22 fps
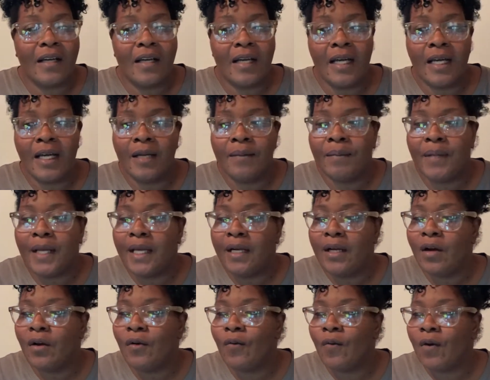um,
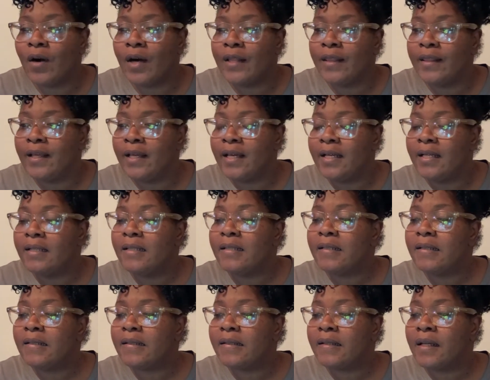and
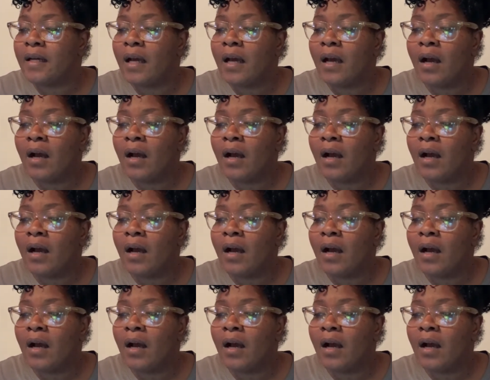Haworthias,